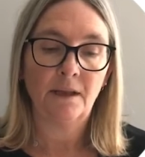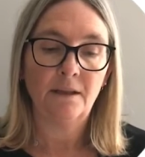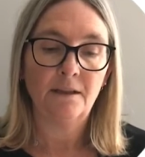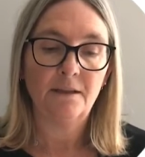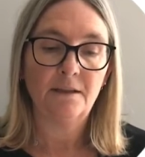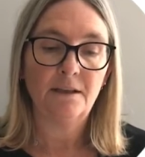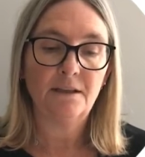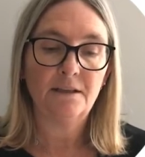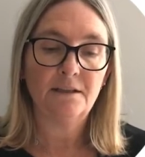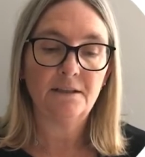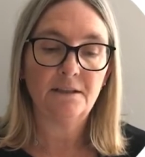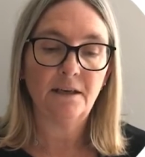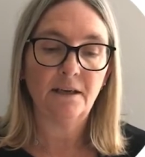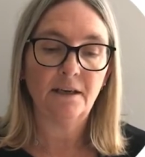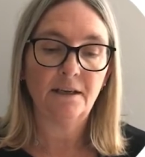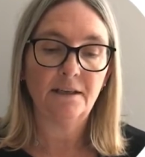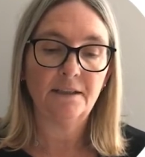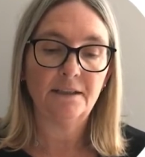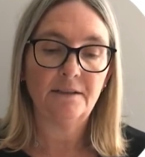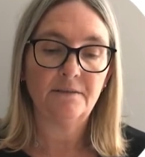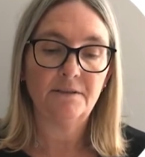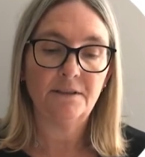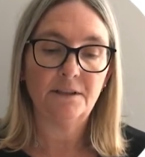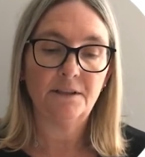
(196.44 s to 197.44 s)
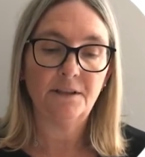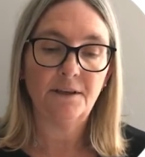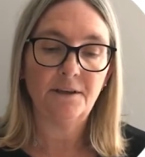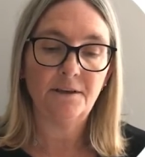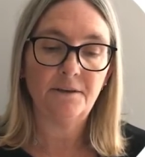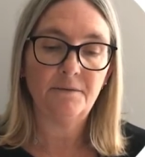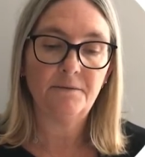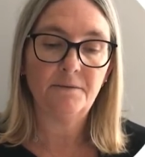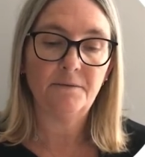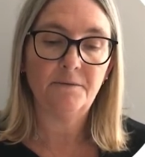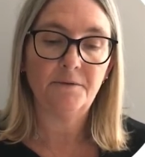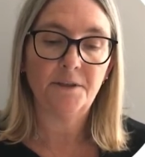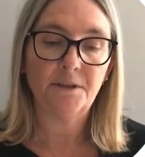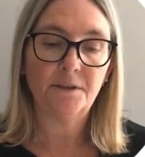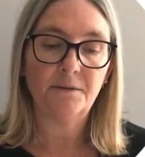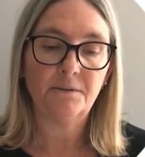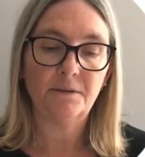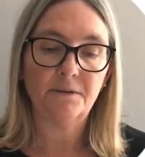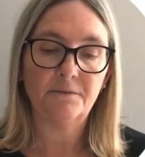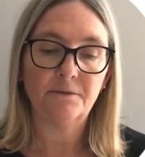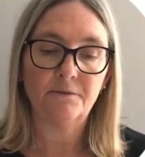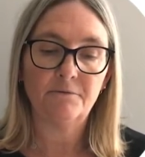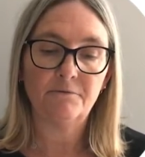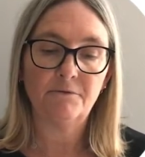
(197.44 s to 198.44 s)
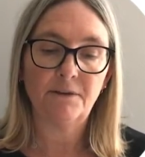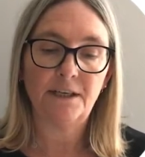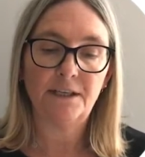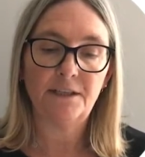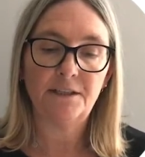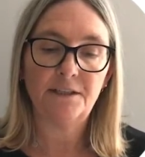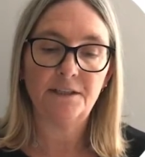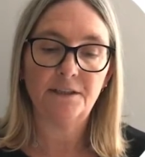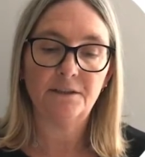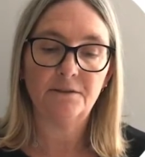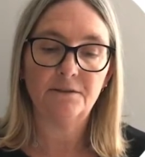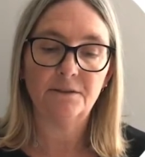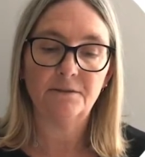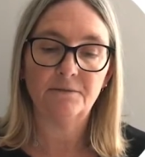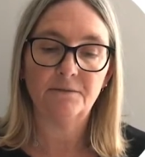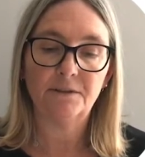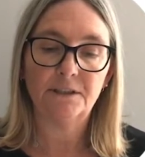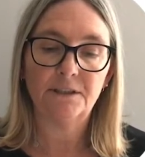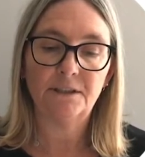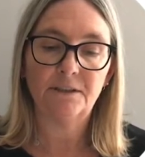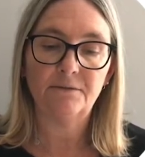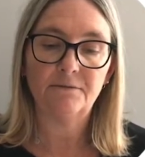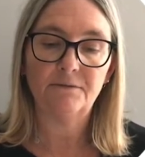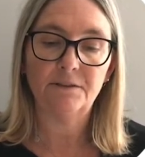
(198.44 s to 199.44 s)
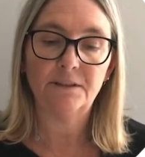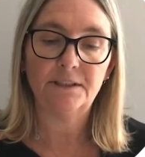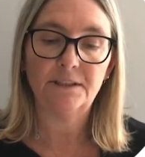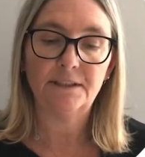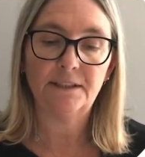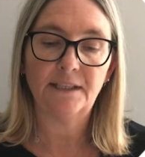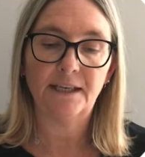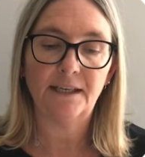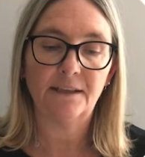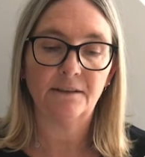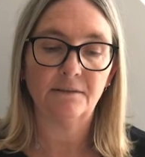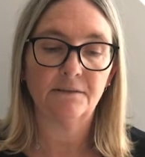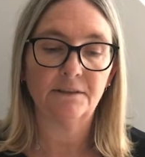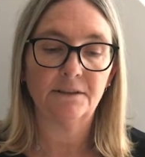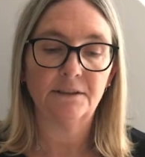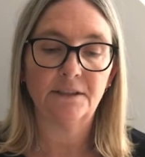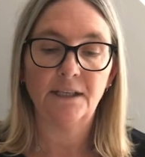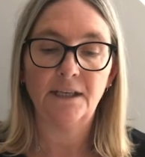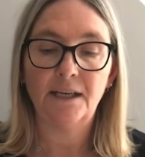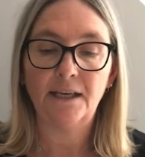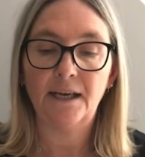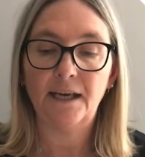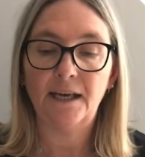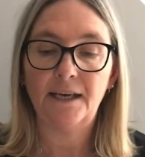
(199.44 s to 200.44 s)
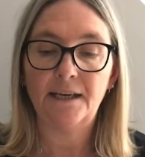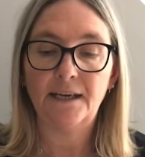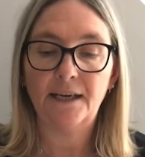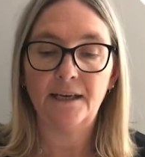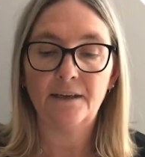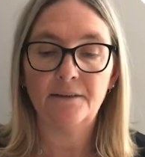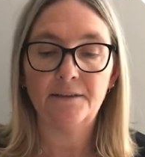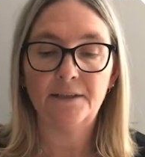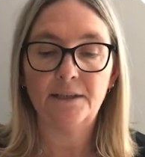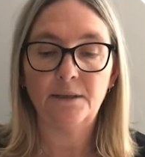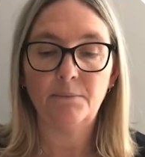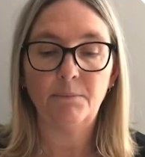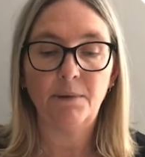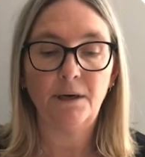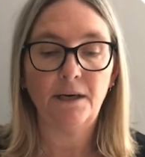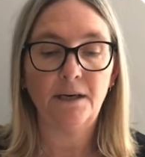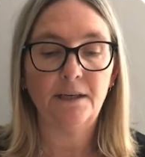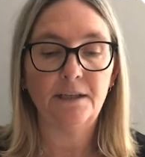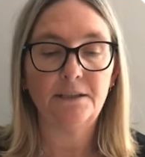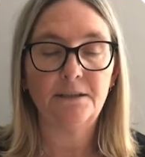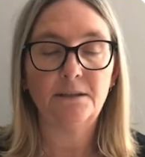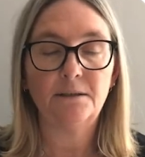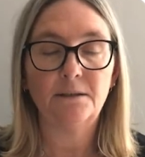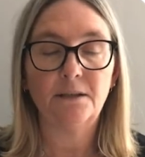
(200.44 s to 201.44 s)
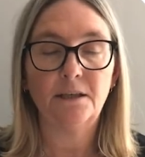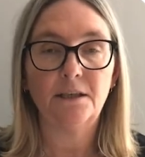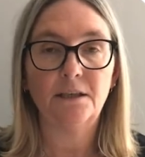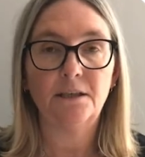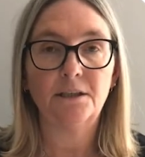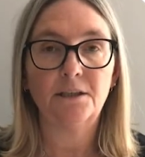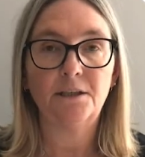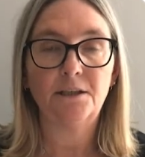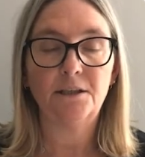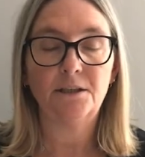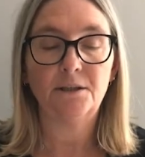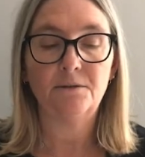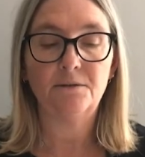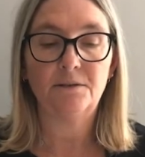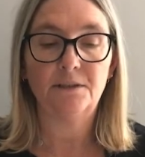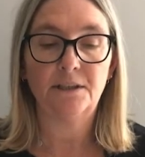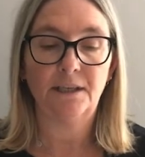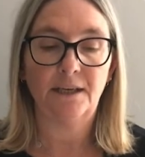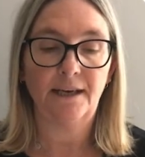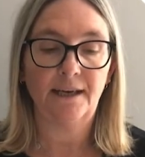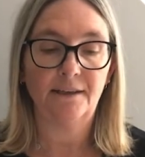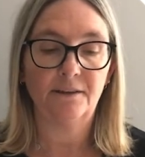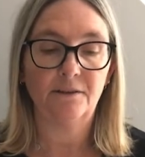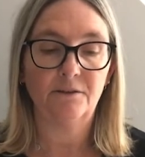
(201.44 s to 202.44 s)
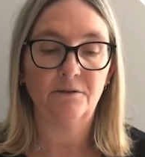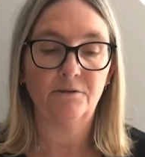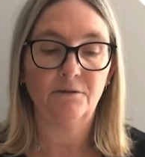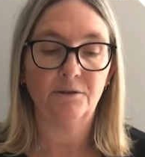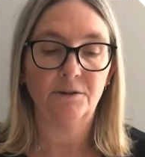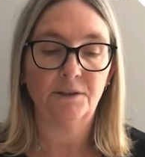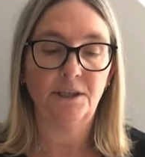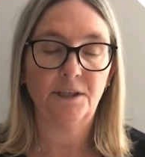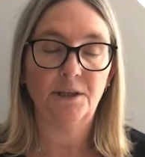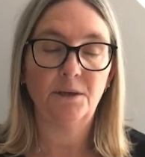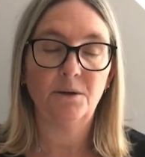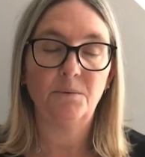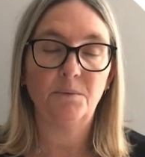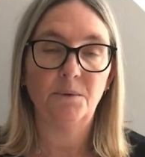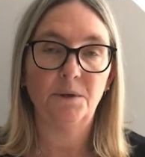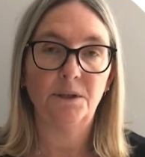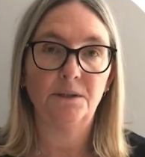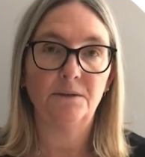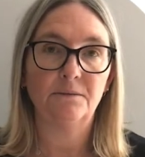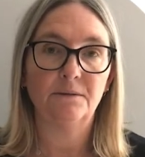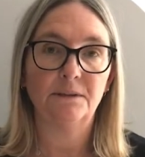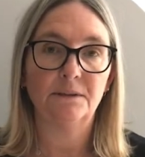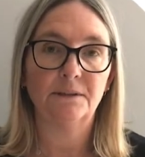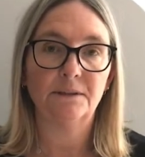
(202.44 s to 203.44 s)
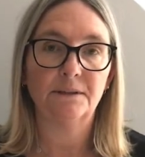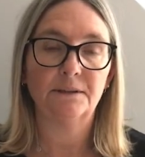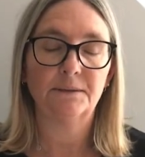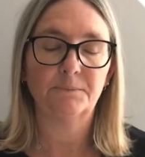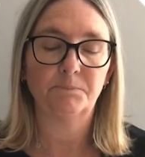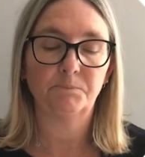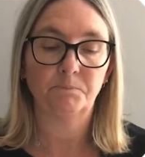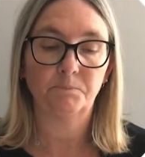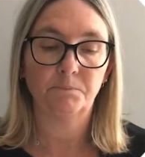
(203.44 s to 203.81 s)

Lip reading: This slide gives an overview of the ratios of the different cells and how they apply to acute and chronic wounds.